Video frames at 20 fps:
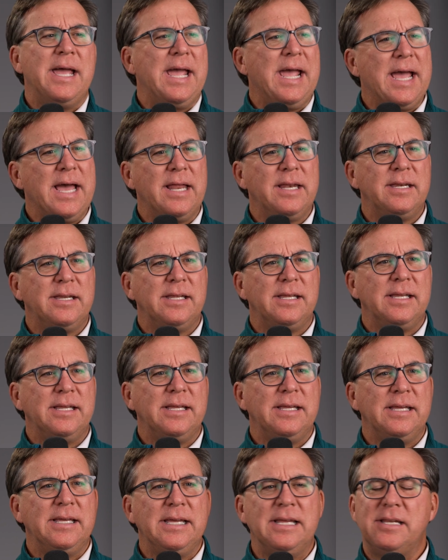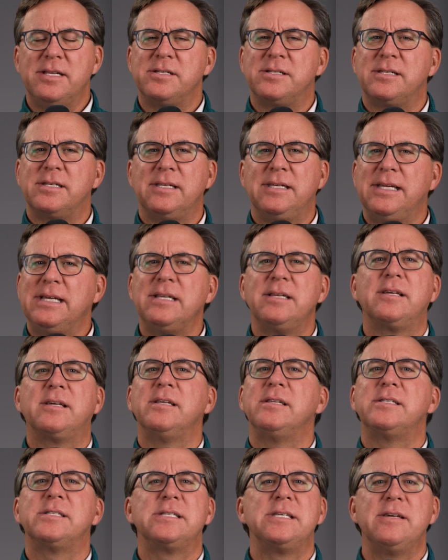And it is
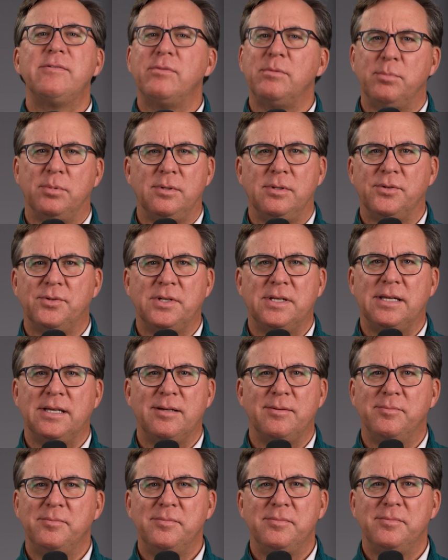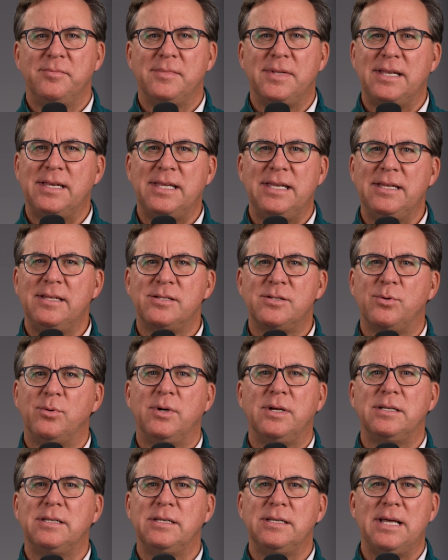inconceivable to him that he is
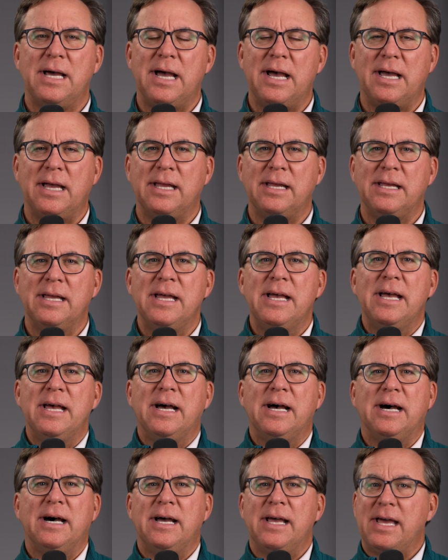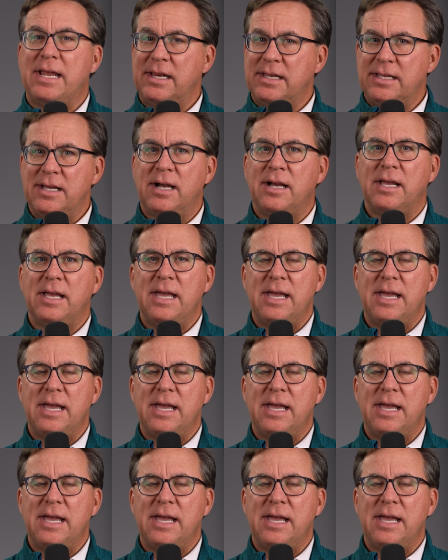going to die uh, at a young